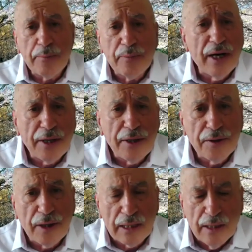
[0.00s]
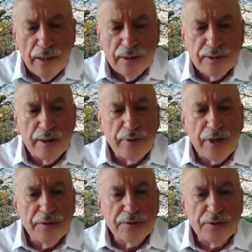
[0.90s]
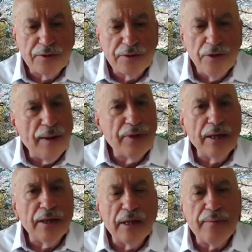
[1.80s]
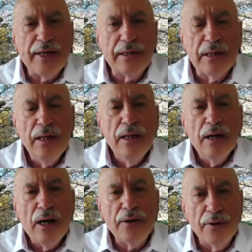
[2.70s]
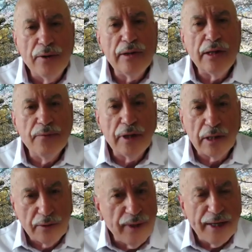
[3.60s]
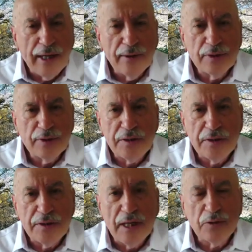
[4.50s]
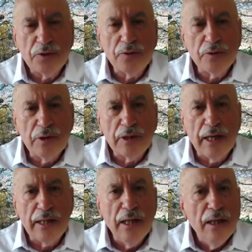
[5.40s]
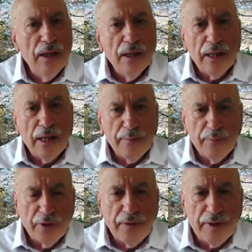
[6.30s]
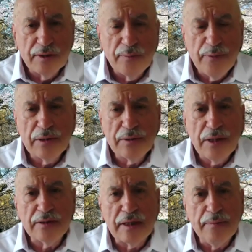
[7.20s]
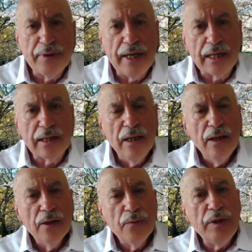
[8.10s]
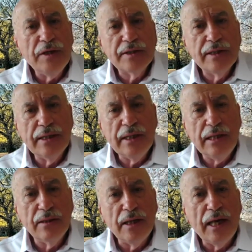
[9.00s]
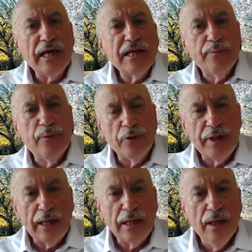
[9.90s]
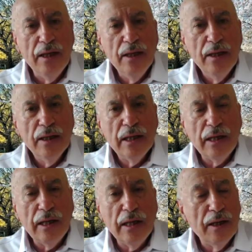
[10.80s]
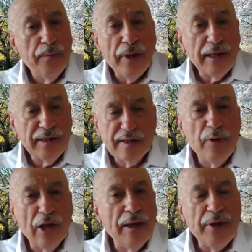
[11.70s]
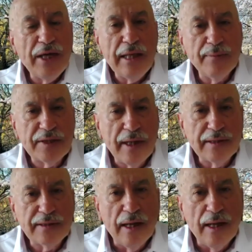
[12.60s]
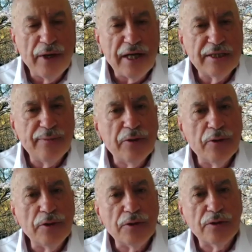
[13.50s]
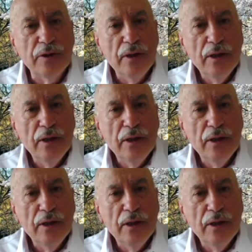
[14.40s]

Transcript: pioneering some research. I'm thinking about our early work when I was a doctoral student and Professor Bilke's impact. We studied exporting by small and medium-sized companies because